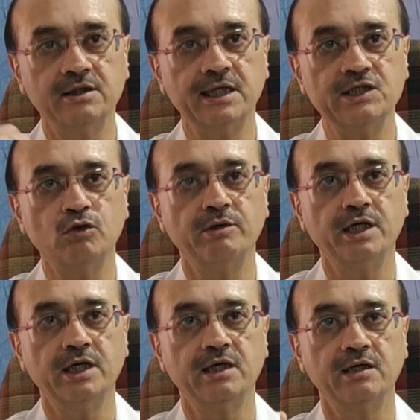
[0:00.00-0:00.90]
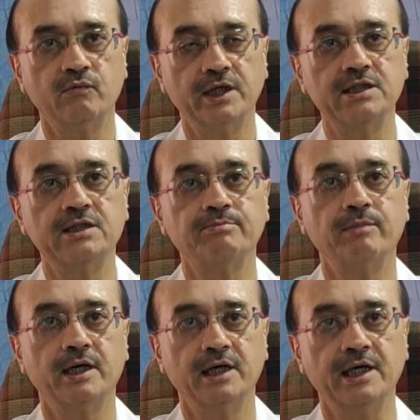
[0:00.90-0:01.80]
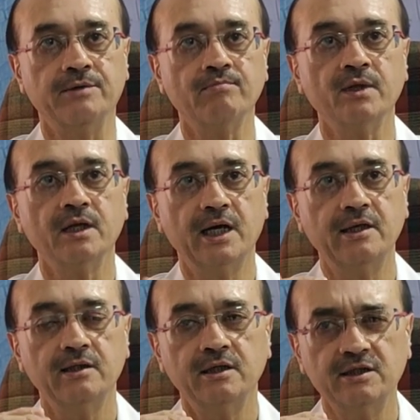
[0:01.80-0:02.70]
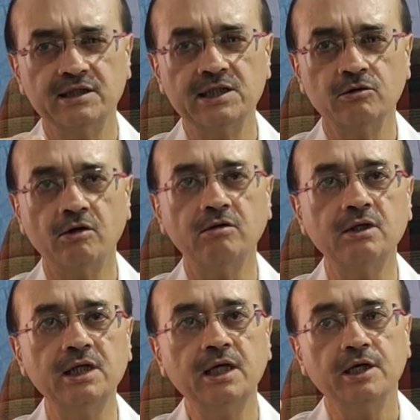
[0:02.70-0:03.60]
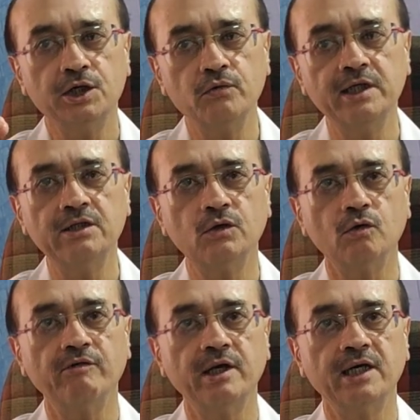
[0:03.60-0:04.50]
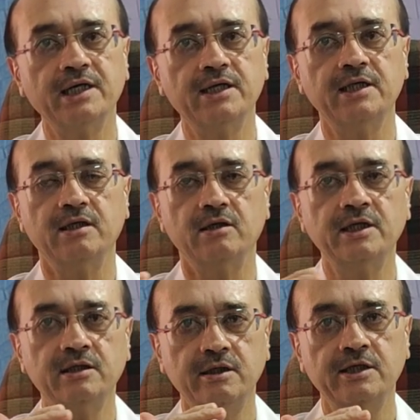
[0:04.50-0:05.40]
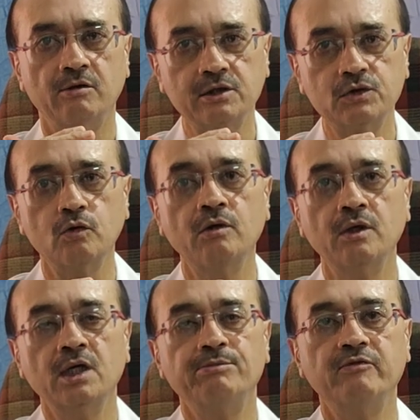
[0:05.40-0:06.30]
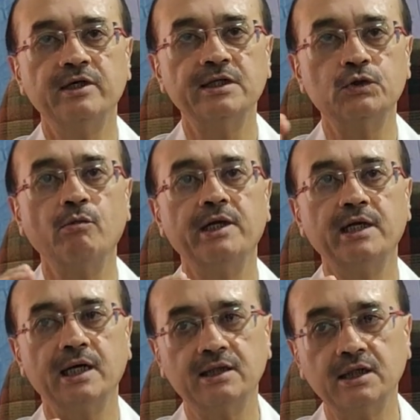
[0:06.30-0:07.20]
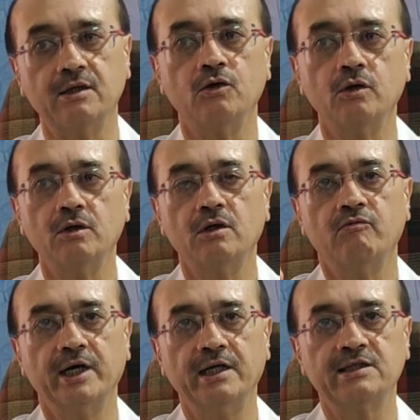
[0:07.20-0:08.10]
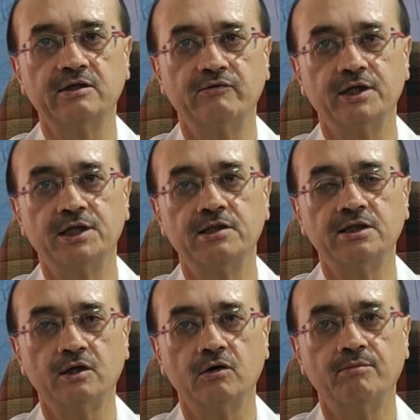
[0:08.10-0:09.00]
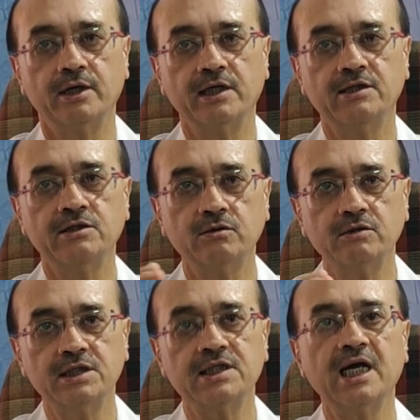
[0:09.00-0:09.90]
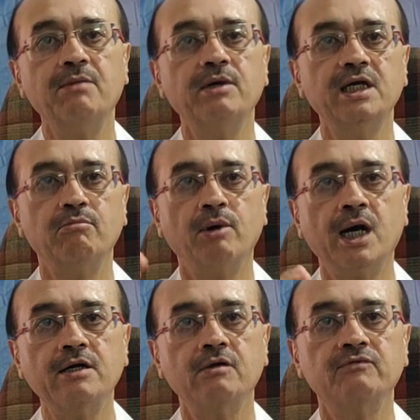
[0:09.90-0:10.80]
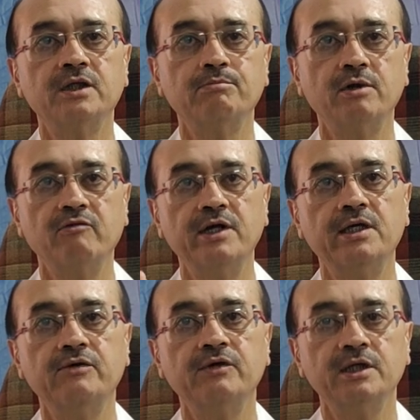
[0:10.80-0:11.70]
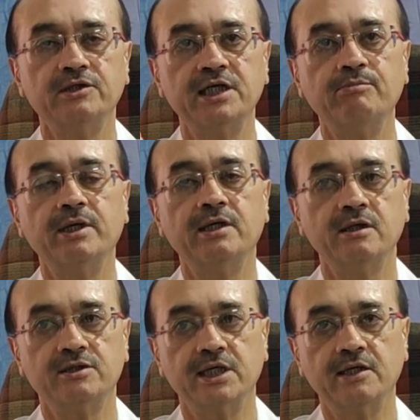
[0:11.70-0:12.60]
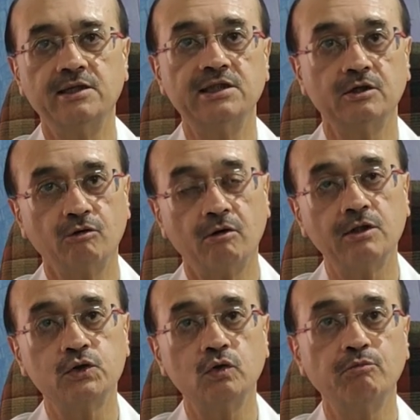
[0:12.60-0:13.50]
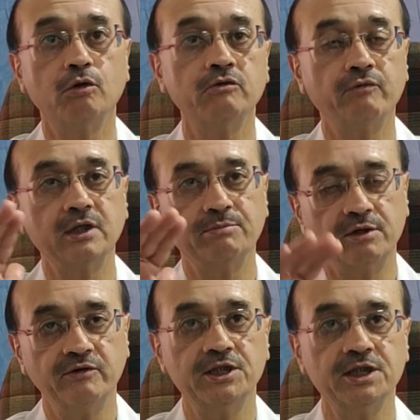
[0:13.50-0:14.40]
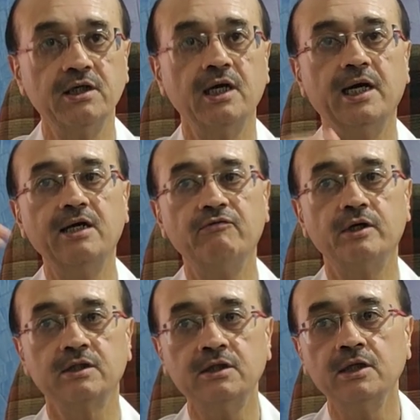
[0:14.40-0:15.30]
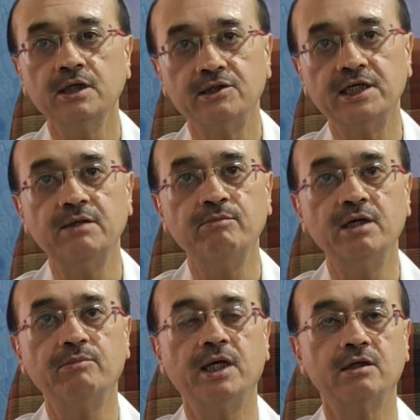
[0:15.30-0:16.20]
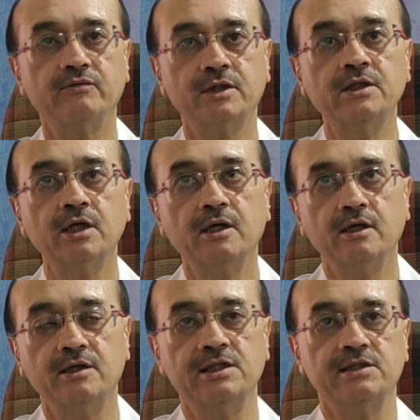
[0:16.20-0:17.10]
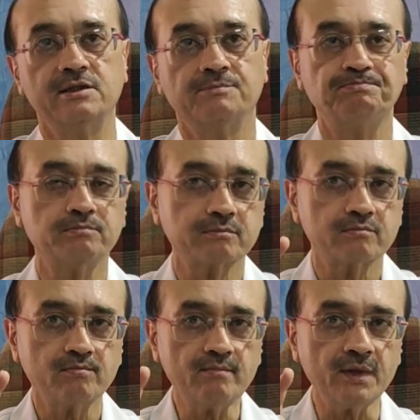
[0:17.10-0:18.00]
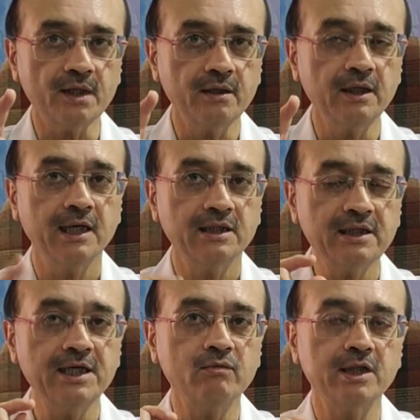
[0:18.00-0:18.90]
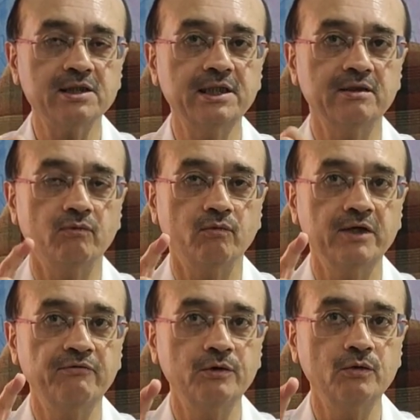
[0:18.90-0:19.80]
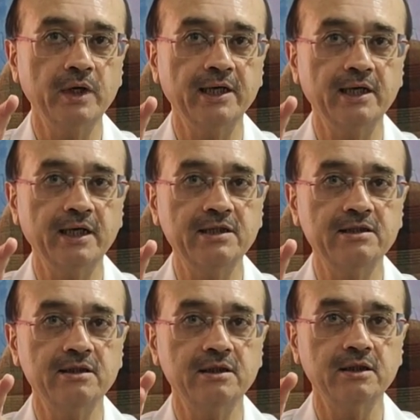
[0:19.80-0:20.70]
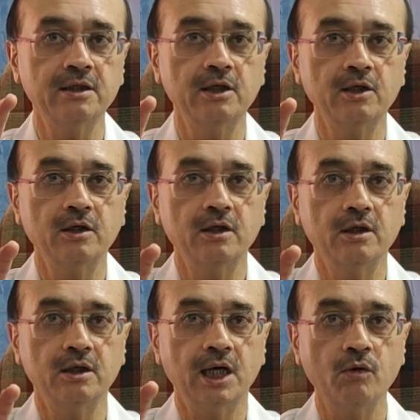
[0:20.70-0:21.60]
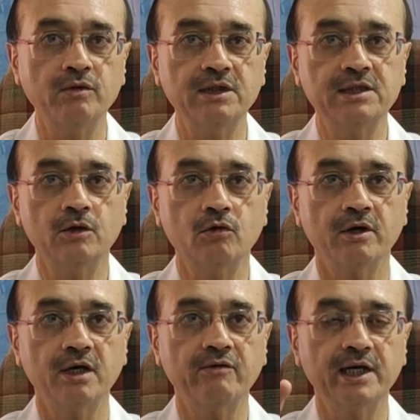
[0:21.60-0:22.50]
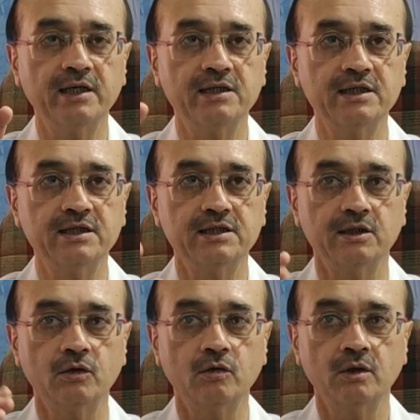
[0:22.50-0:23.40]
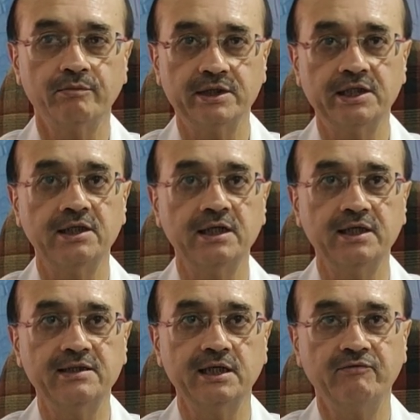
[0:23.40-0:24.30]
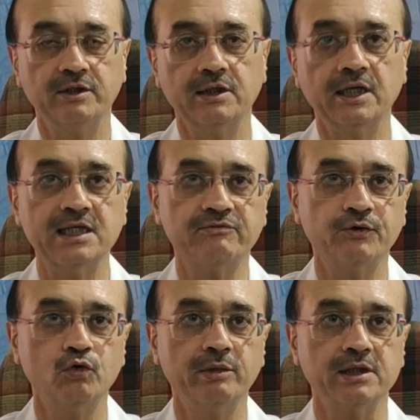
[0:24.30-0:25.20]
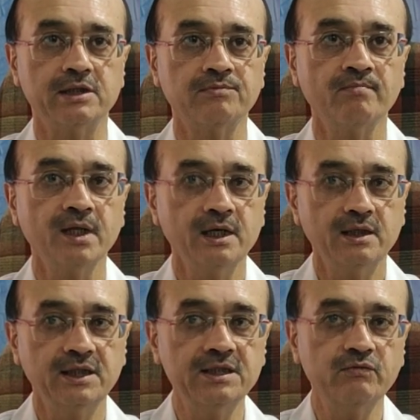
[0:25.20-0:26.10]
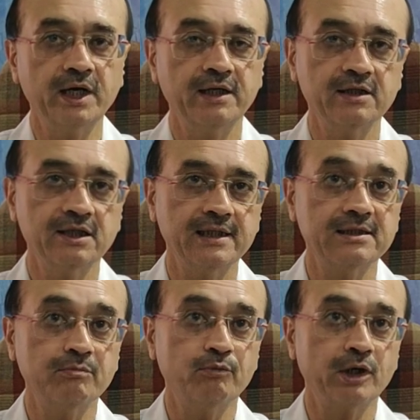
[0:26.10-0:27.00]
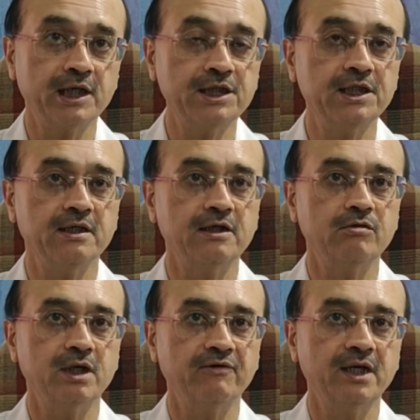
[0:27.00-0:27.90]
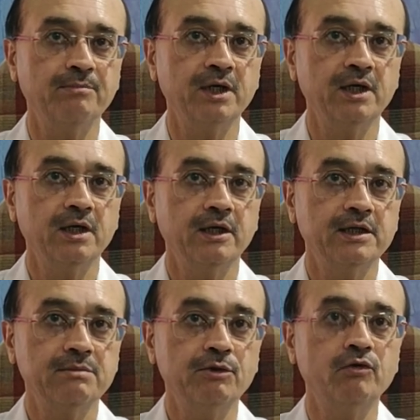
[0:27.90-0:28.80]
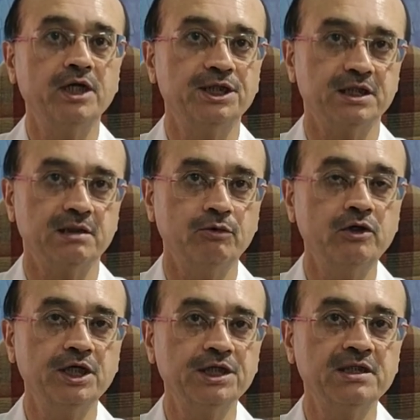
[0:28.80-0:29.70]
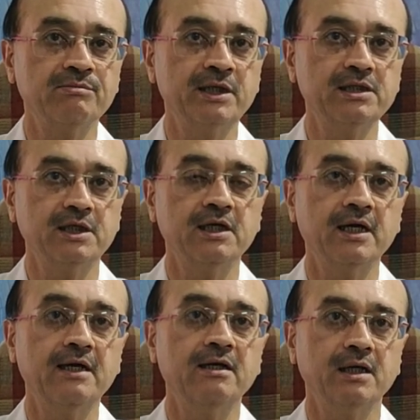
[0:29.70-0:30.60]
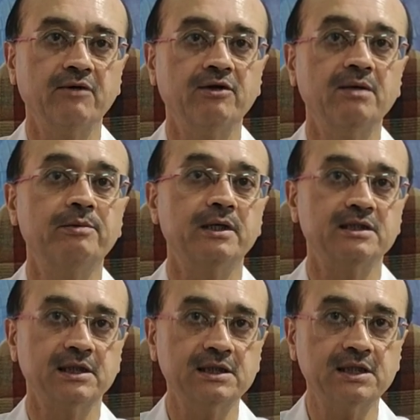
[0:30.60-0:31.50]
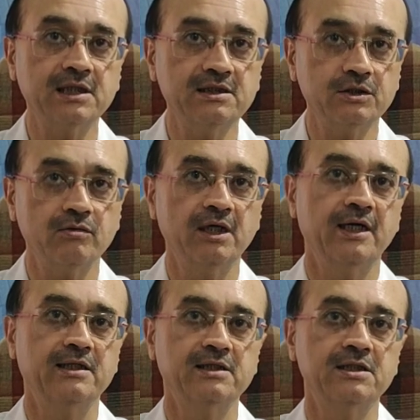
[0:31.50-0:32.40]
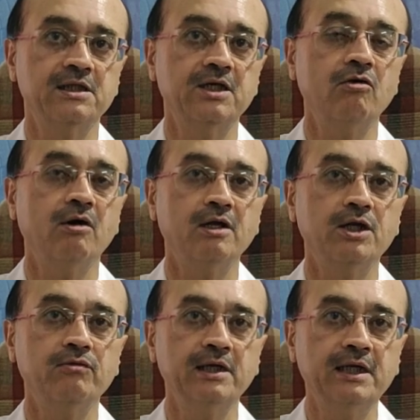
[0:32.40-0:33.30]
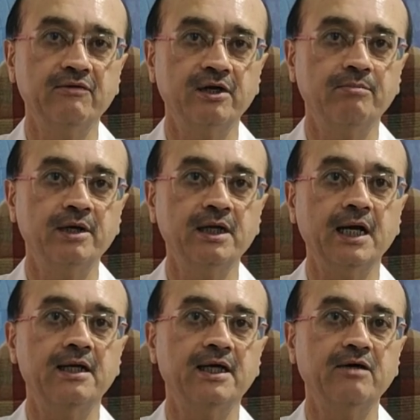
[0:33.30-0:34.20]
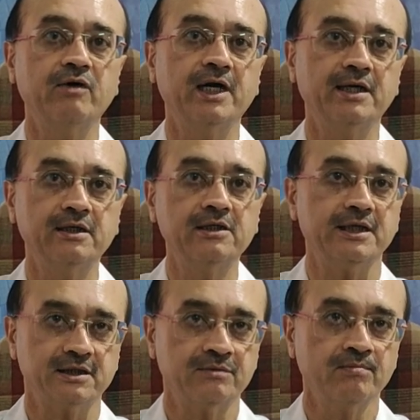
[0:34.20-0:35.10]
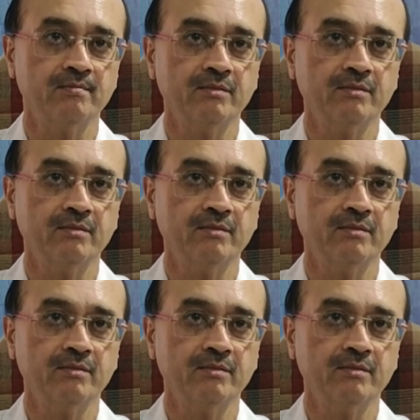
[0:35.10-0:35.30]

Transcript: this has to be taken once per day. And this is not only during the COVID-19, it also prevents so many other virus infections and complications. So this can be a part of the preventive treatment strategies, and also both for the prevention and for the treatment part of the diseases. The other advance, see, if you analyze the how this coronavirus is presenting itself in the last few months, this virus has the potential to develop its mutations. Mutations means it can develop resistance to the existing or newly developing antiviral drugs.